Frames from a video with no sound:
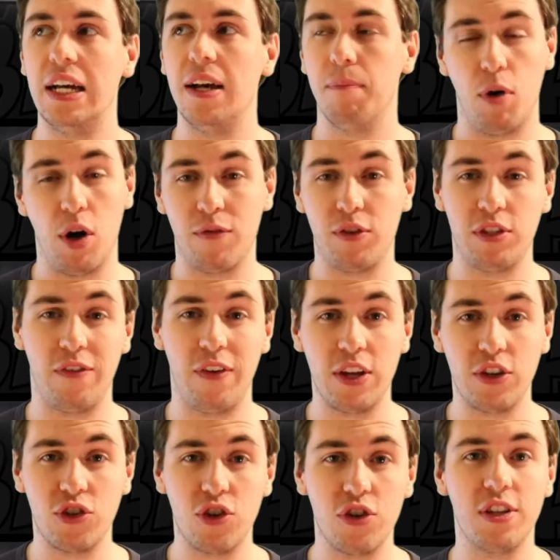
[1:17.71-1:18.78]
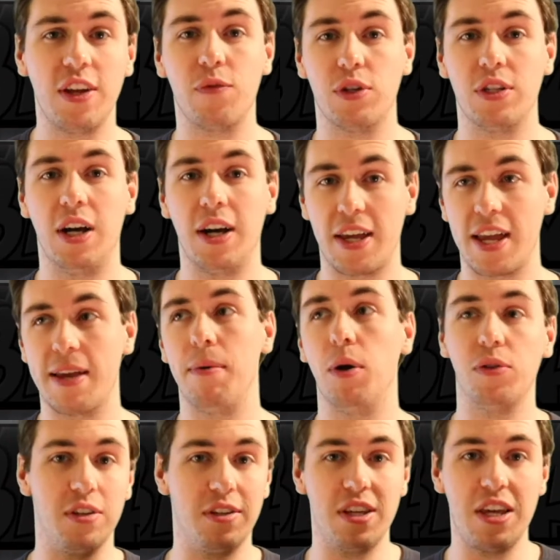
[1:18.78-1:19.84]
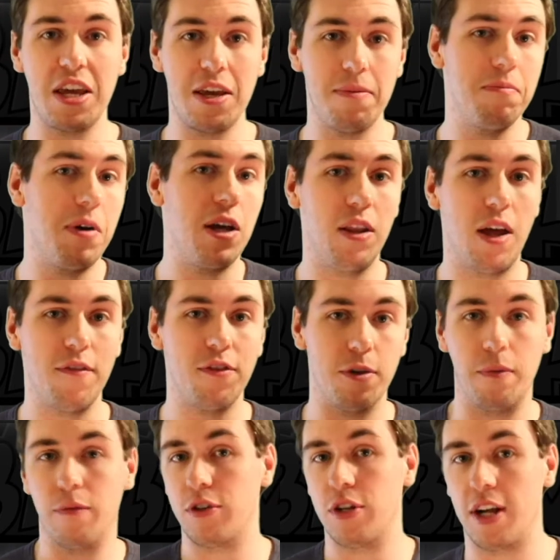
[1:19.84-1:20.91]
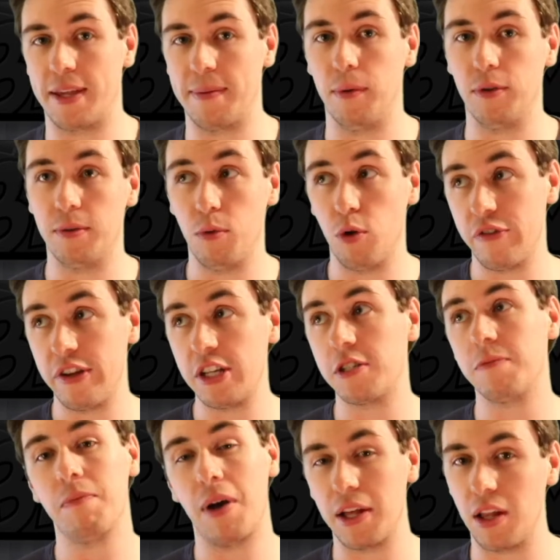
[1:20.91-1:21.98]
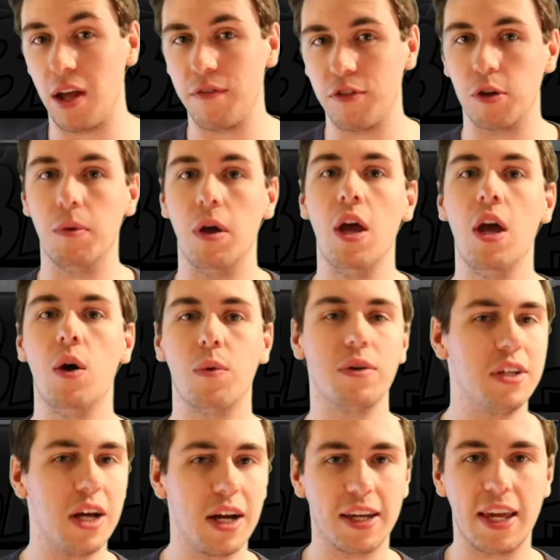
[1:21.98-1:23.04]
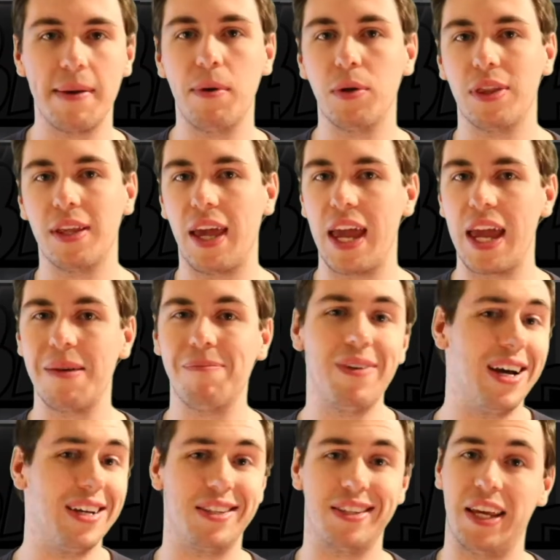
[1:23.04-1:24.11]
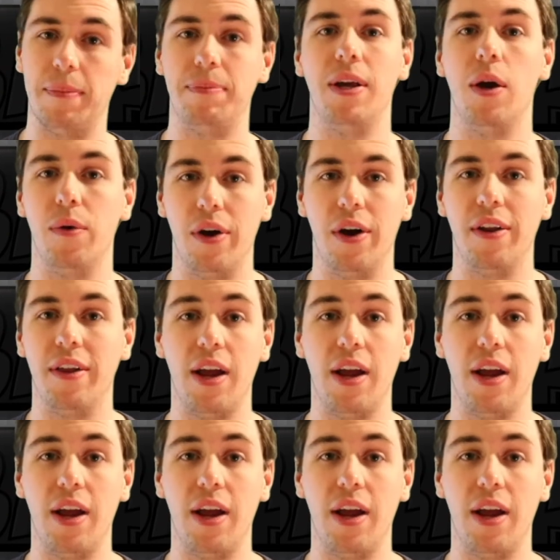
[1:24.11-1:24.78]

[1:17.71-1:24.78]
Marvel's Avengers, if we're talking about the team, I love them. We're talking about the movies, I love them. We're talking about the game, I skipped out on it.